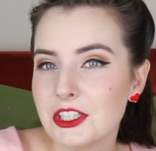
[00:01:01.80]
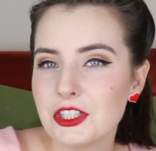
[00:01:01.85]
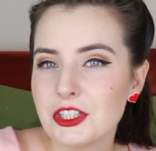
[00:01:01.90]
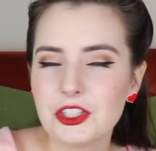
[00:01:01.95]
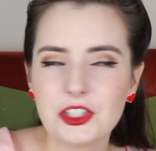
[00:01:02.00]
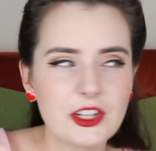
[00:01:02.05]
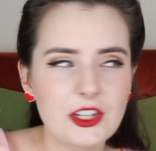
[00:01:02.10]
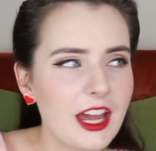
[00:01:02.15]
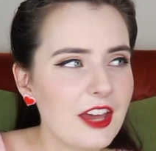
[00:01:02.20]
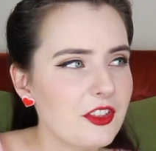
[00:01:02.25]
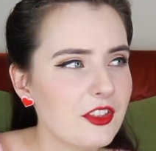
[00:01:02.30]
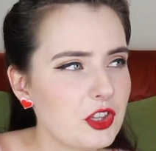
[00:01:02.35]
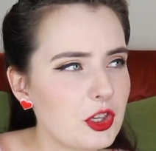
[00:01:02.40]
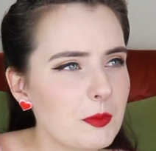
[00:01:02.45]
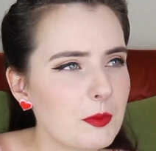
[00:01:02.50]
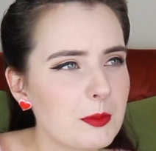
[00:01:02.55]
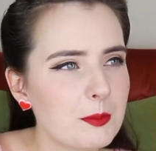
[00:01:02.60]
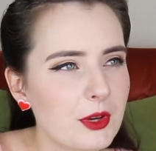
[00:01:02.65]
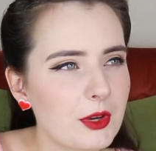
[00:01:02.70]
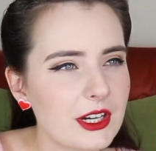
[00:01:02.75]
You know how the
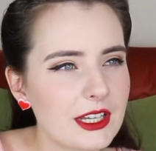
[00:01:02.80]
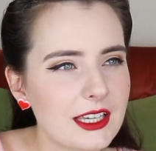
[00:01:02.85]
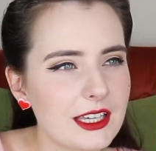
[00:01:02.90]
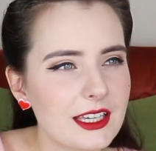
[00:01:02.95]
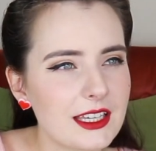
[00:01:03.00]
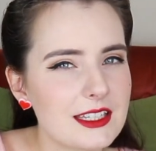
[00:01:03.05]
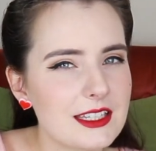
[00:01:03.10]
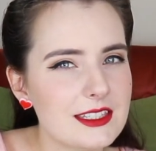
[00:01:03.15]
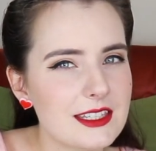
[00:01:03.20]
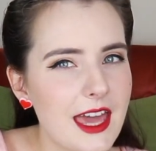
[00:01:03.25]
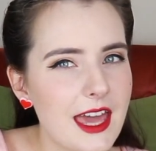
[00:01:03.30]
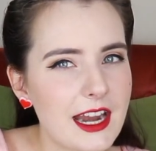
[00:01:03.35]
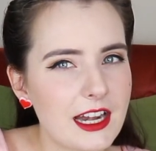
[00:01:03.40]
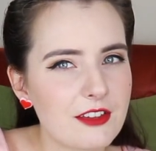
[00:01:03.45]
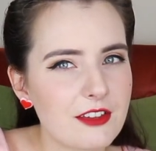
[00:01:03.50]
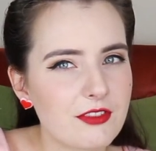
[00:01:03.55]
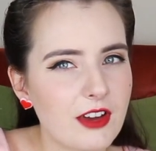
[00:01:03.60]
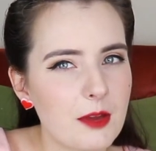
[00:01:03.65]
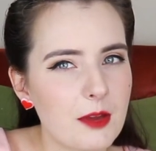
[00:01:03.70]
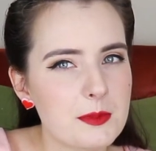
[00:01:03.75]
human body is
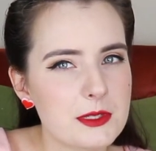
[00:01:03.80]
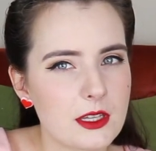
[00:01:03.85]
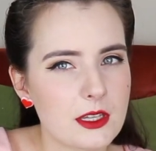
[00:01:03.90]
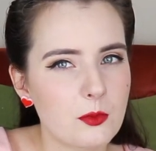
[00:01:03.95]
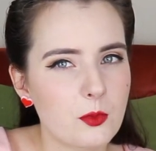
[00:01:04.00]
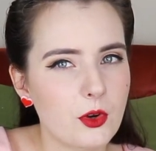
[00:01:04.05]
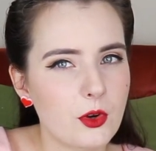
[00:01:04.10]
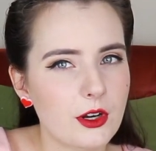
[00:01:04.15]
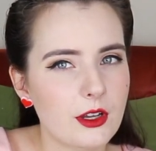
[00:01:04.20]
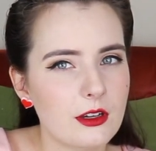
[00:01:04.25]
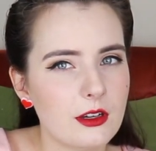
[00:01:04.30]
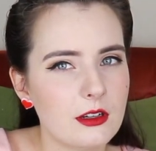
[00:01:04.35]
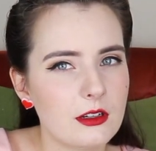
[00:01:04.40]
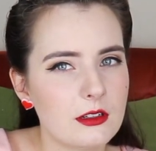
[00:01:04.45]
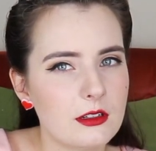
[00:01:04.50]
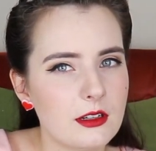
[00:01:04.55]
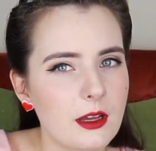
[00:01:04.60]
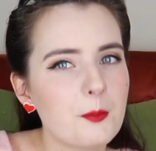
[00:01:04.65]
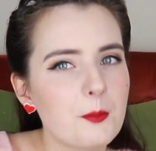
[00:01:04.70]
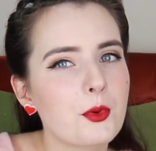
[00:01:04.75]
85% water?
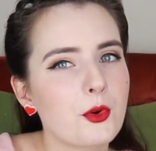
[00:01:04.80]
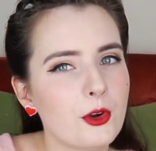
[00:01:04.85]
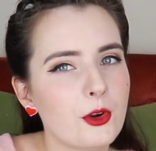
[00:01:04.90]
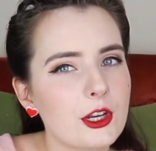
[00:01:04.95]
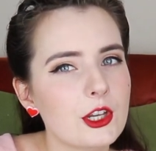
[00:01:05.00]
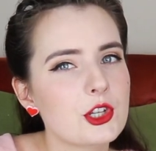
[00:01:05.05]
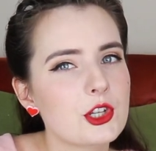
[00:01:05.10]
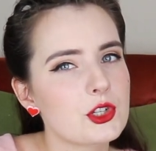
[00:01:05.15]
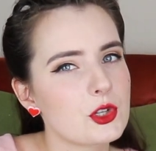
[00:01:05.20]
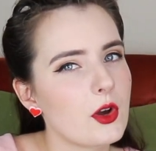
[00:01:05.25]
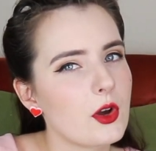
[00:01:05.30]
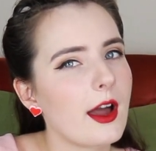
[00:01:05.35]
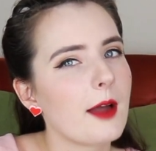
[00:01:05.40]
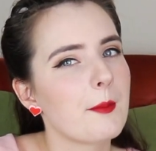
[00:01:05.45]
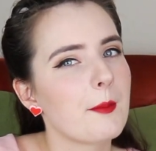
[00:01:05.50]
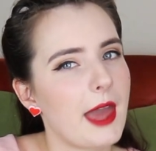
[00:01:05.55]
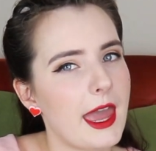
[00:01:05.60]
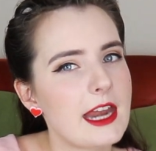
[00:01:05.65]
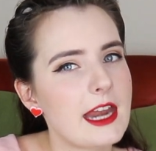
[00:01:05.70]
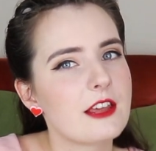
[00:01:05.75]
I'm pretty sure I'm
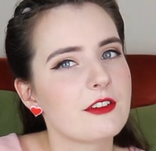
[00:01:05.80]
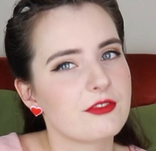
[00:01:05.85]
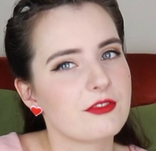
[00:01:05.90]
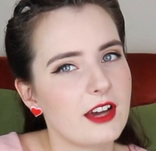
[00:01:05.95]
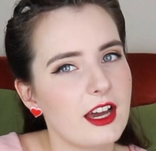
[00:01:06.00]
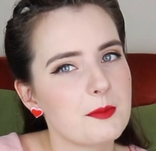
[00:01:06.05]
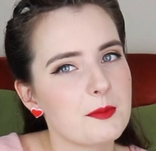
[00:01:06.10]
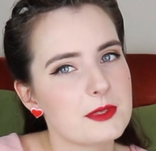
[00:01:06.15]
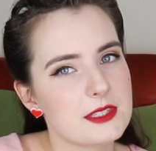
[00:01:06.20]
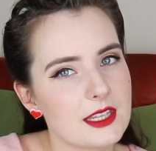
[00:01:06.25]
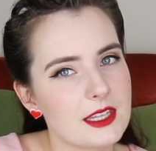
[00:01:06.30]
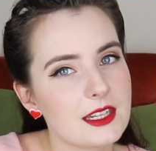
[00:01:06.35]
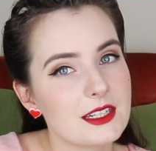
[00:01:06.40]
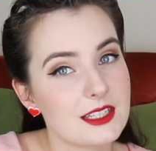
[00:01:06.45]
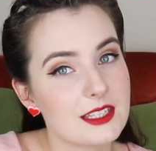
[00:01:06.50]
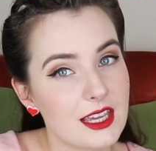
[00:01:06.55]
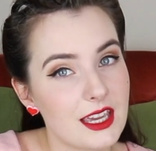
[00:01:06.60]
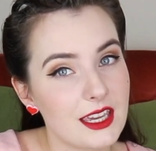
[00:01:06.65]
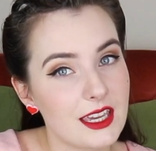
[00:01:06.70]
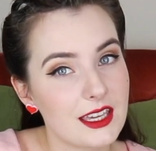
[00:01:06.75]
85%
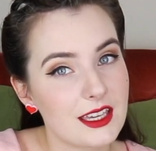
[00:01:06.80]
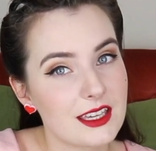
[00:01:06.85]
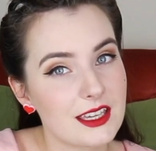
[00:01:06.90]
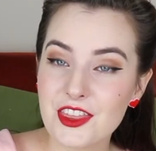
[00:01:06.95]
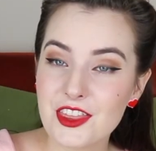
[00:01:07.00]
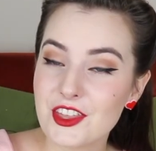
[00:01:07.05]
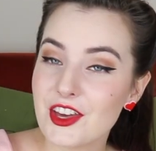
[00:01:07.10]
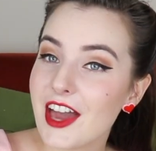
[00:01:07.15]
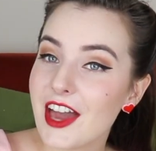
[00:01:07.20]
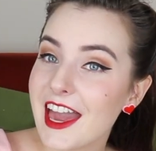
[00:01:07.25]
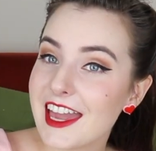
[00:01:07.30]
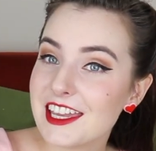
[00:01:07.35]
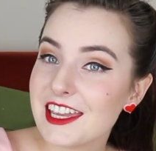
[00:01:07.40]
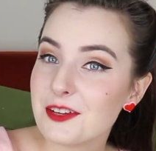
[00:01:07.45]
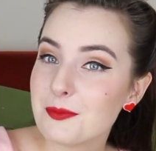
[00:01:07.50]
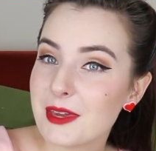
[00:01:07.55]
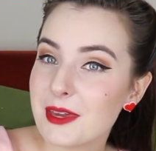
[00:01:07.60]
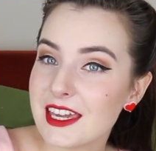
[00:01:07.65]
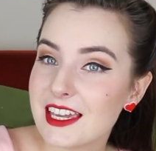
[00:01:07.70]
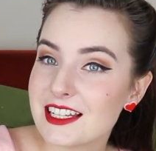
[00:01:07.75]
tea. The
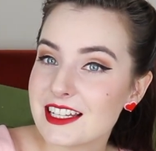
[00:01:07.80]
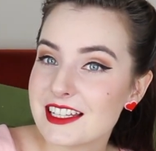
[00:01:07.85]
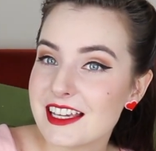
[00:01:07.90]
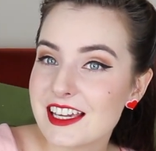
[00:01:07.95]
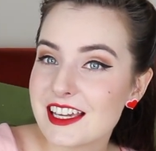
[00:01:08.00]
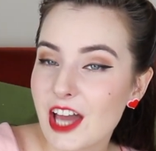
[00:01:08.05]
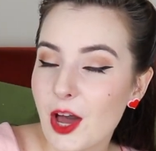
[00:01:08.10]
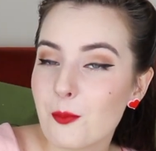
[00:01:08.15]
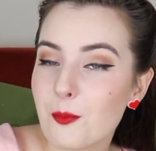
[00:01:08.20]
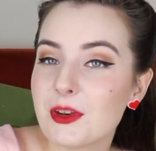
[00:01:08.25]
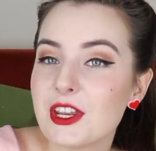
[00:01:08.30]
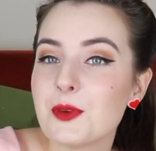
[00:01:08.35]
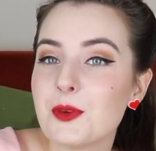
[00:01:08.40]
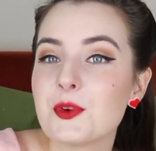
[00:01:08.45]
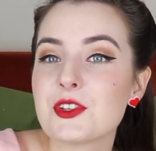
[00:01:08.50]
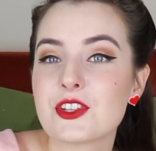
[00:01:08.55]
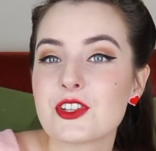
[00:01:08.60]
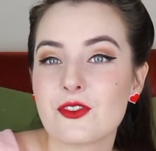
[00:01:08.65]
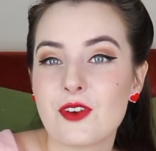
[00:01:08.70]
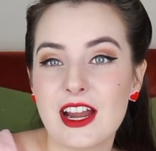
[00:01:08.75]
A&P Tea Company
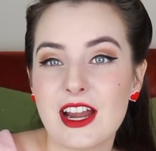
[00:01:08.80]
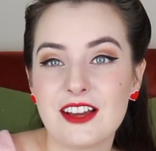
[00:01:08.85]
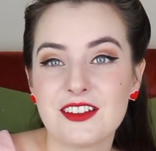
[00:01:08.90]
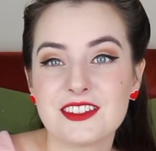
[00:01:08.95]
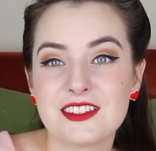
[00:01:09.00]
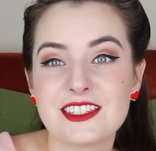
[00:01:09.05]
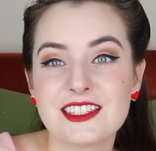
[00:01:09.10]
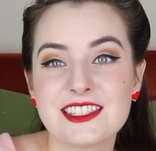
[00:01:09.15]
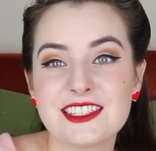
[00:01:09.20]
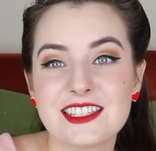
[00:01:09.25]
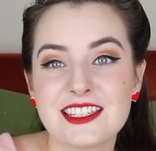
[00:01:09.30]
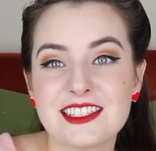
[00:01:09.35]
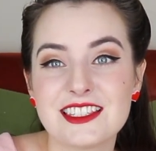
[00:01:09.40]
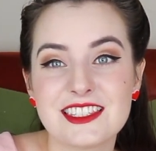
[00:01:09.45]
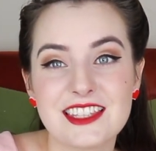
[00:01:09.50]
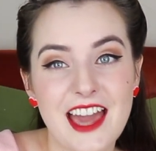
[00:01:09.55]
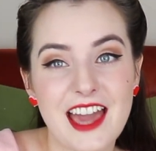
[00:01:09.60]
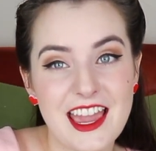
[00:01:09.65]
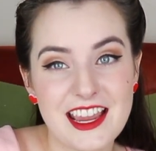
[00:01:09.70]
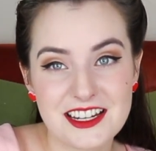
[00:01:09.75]
was around since
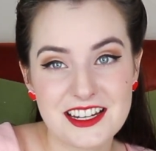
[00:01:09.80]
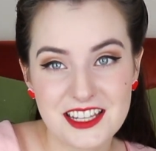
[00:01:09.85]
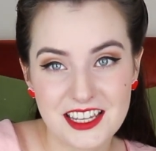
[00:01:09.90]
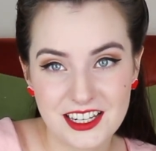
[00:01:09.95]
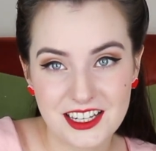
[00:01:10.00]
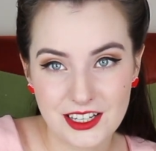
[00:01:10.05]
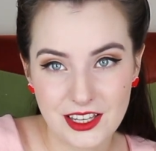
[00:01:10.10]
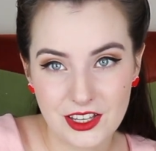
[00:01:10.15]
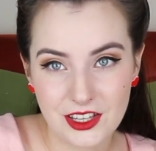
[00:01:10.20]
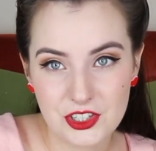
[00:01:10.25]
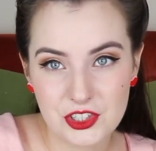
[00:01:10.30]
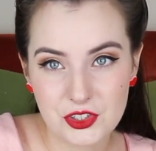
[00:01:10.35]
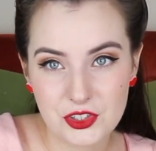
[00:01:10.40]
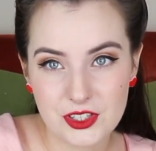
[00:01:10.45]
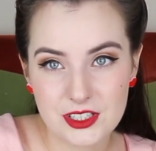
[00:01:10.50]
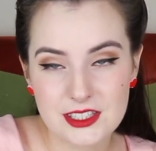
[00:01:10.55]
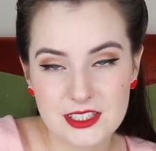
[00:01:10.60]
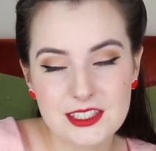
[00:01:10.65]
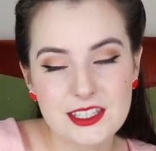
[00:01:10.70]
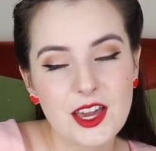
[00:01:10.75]
the
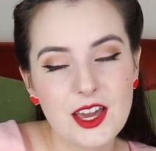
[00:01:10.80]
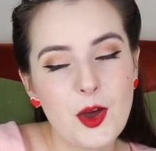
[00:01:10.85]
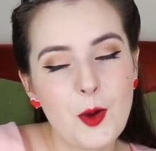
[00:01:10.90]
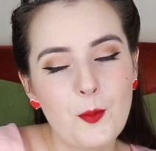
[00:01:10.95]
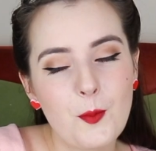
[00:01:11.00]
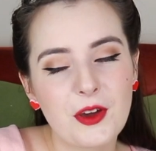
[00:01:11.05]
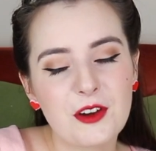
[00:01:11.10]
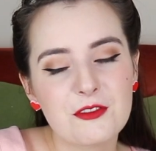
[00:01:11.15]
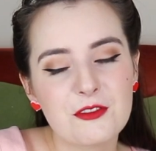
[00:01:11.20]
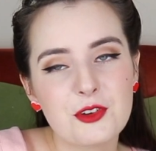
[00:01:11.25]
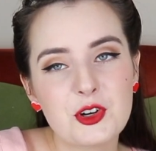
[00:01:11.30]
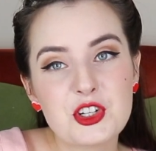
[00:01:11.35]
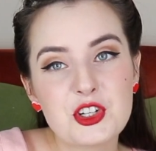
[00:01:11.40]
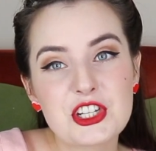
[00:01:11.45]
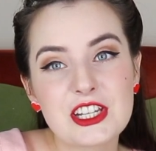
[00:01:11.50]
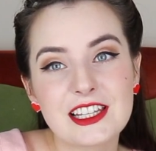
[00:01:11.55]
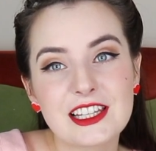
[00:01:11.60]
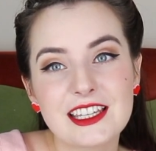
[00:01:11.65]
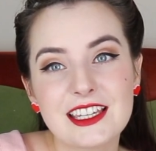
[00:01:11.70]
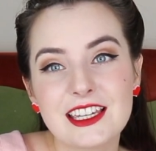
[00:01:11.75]
1800s, but
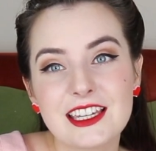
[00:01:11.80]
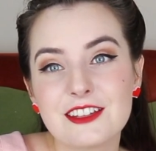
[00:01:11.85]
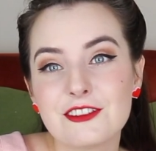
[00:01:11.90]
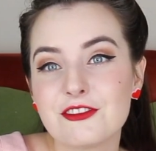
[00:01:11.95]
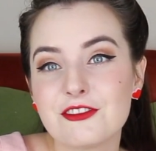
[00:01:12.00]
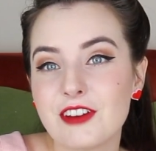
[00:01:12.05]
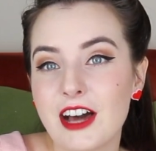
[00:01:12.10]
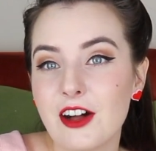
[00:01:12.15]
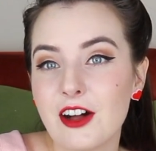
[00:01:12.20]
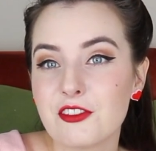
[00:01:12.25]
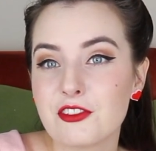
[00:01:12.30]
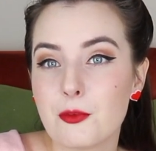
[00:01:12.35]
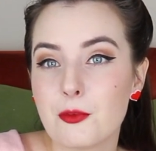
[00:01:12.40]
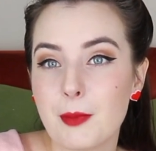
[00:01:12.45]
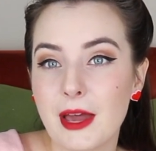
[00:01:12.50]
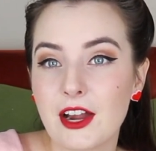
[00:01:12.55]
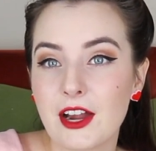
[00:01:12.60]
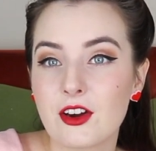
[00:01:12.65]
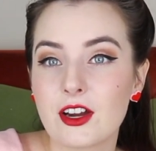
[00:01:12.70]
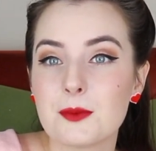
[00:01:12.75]
unfortunately it filed for
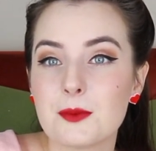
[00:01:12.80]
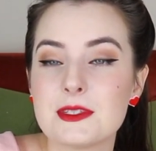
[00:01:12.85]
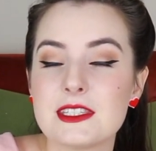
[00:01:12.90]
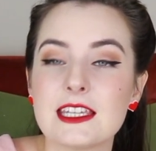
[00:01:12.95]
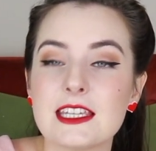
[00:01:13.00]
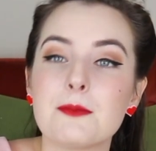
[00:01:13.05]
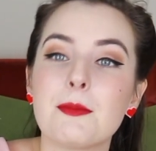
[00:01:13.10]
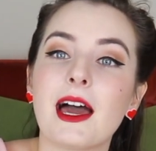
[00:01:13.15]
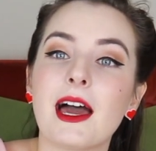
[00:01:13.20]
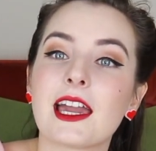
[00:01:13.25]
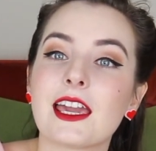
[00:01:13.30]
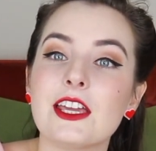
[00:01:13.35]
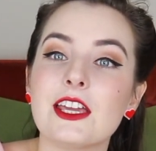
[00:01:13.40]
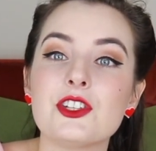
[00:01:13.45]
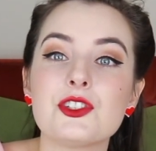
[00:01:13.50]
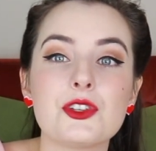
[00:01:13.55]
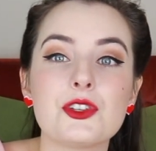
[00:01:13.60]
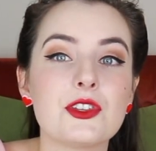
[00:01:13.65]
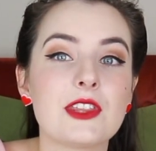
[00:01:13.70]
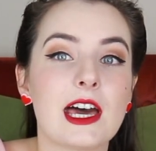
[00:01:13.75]
bankruptcy back in
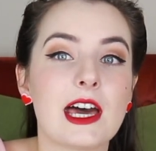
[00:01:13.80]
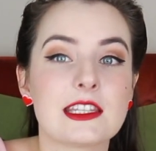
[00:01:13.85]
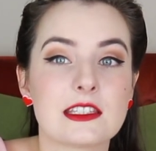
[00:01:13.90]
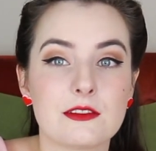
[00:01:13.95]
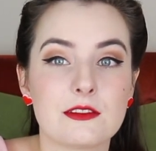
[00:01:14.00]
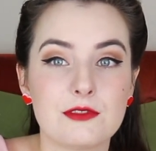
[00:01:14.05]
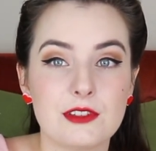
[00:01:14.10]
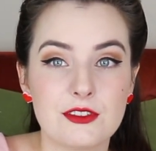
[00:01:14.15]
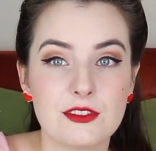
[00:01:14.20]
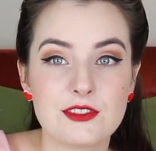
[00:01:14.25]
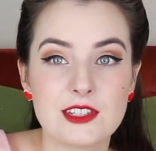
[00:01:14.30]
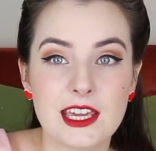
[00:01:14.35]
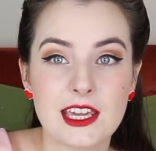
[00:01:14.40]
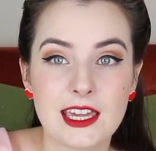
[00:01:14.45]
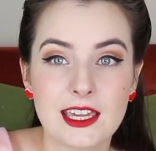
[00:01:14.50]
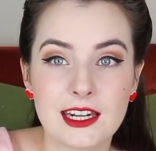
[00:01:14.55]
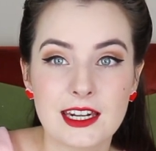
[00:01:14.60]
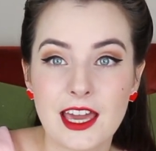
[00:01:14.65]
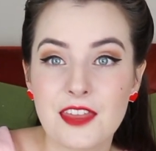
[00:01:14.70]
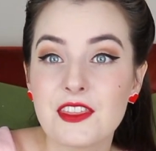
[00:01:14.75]

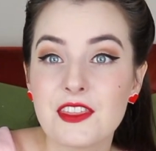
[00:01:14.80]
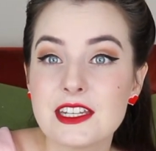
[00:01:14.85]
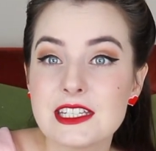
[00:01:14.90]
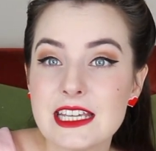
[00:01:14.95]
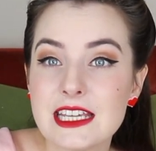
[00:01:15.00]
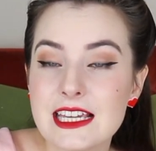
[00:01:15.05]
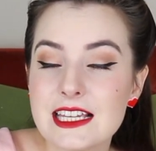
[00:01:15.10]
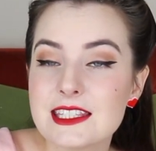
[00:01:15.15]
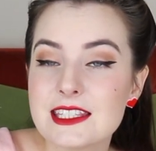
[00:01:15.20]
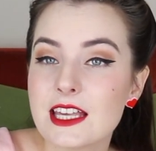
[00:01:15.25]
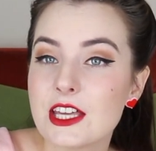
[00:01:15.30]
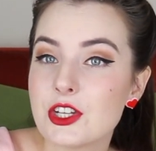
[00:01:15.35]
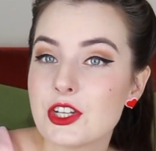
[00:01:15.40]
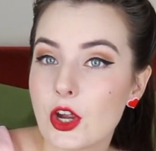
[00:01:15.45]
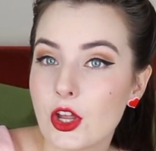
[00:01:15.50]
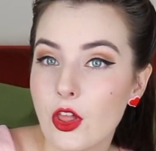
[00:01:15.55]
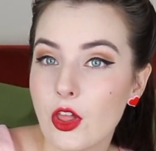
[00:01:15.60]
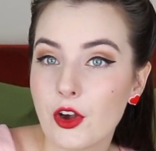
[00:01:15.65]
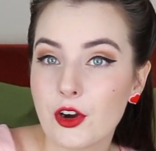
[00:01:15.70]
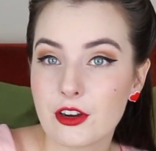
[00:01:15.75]
2015 and their teas are no
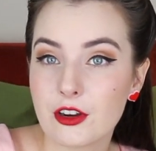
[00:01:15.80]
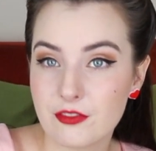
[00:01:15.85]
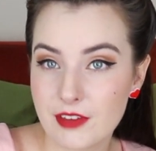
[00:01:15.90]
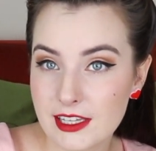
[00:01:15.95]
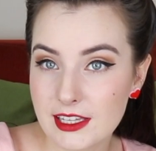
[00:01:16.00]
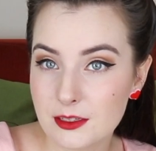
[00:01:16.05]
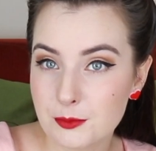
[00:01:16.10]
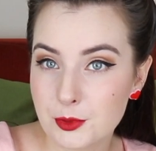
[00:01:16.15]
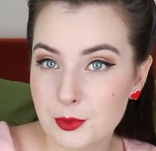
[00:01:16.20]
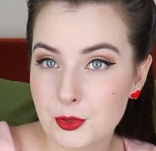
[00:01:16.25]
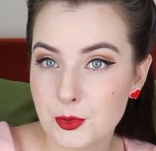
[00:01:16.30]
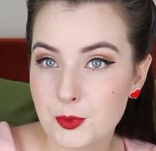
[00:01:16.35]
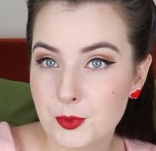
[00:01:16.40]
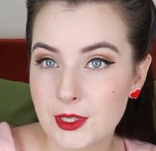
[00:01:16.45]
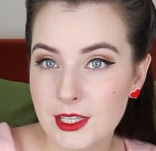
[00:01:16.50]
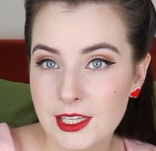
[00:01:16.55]
longer available.